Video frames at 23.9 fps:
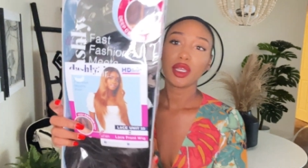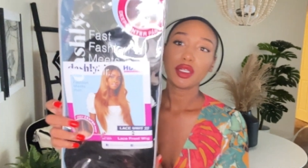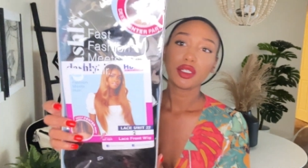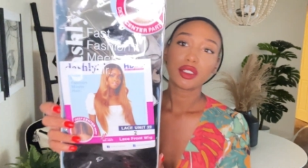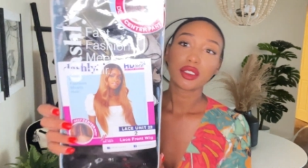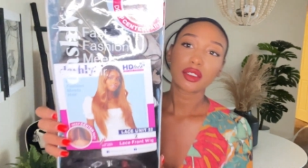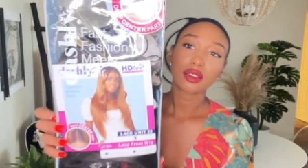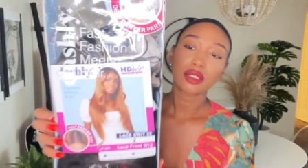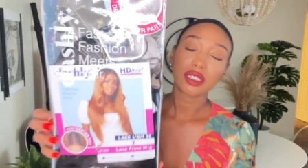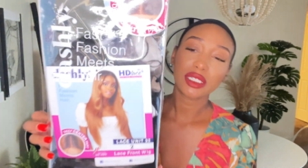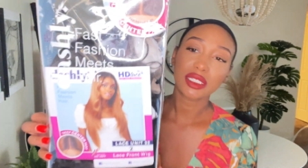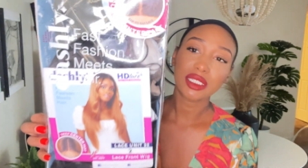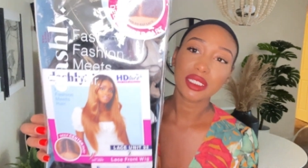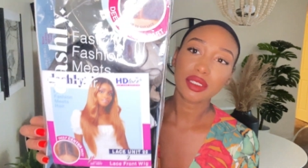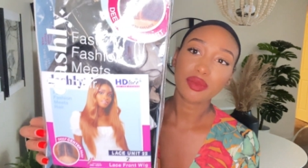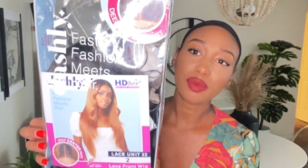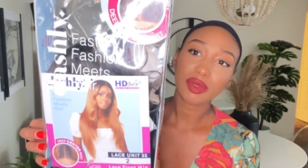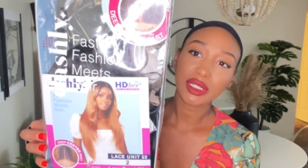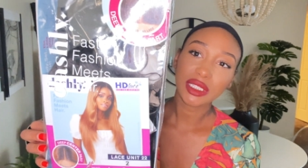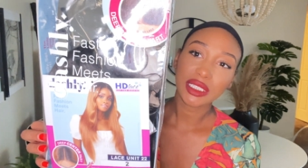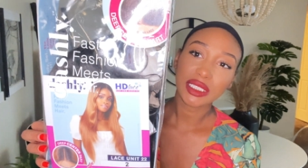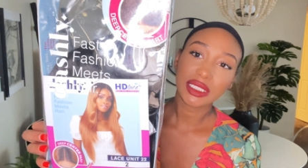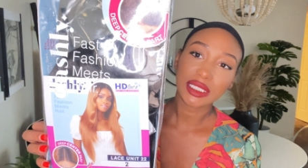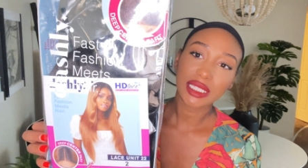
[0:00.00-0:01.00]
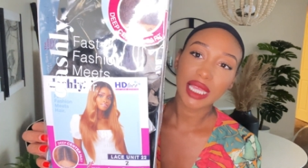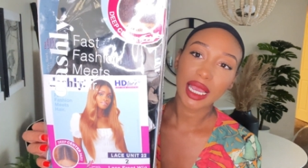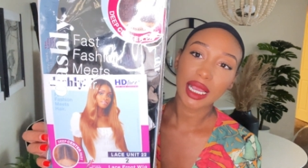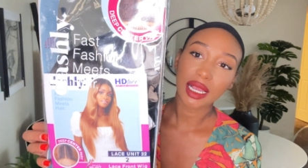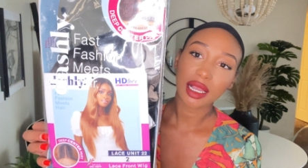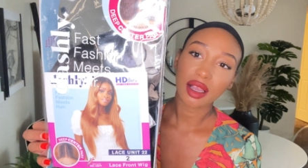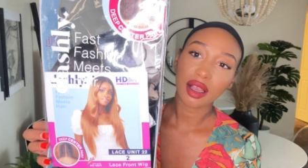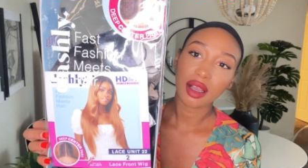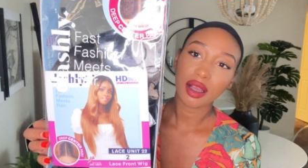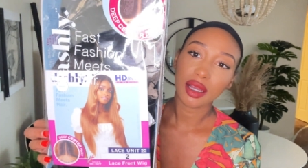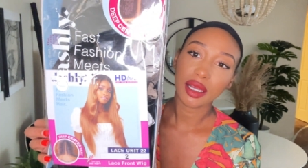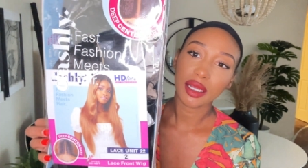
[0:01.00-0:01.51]
So this is what the stock
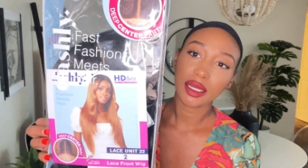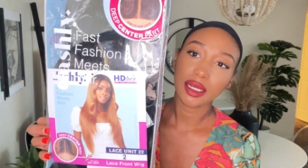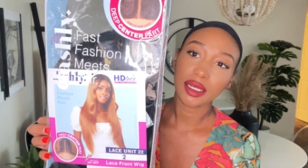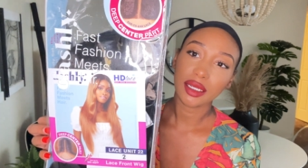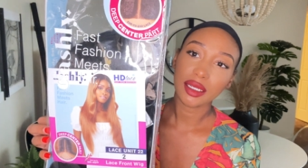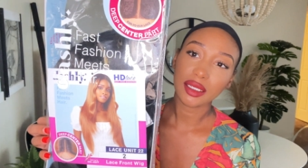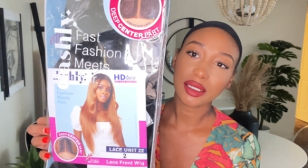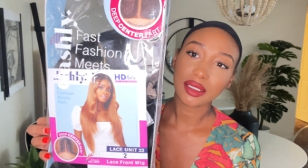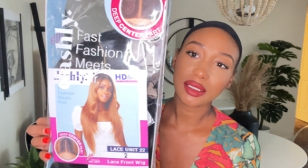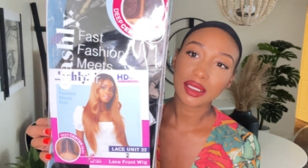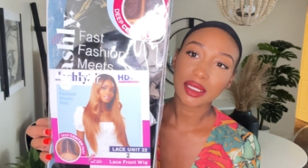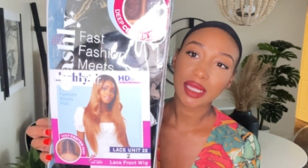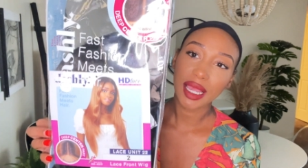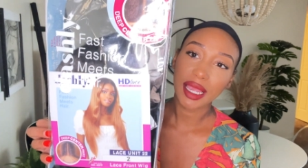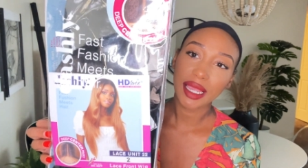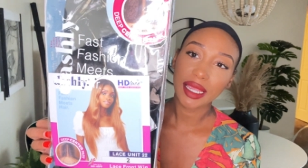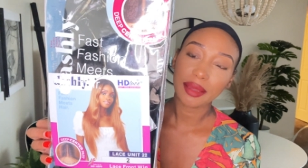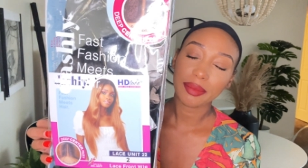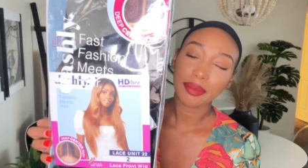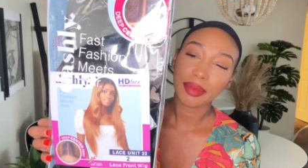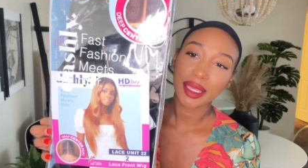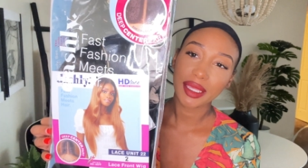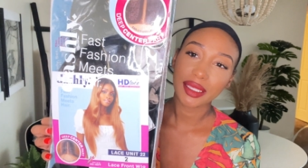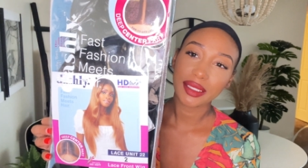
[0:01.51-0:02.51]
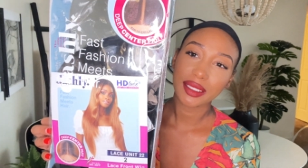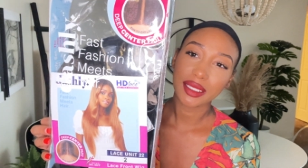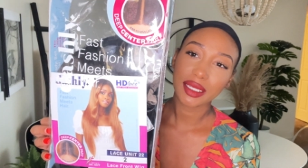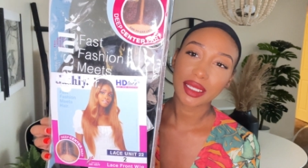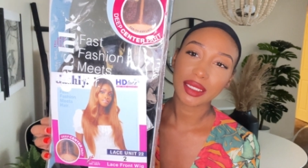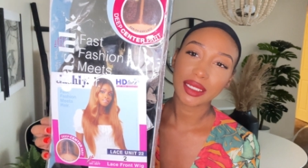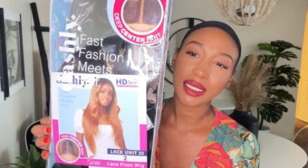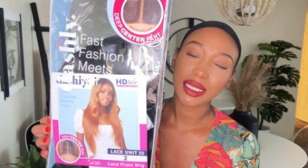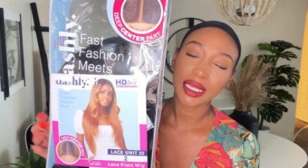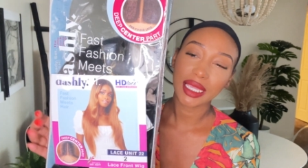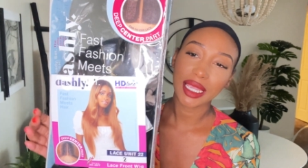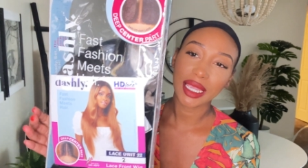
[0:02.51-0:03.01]
card looks like
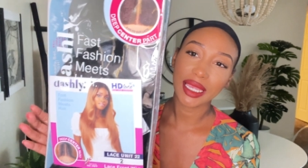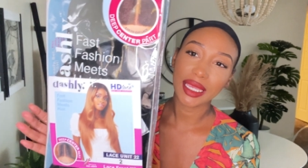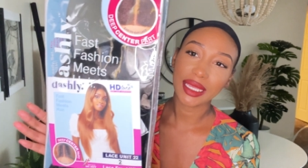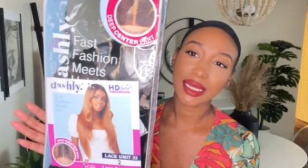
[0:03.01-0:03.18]
basically.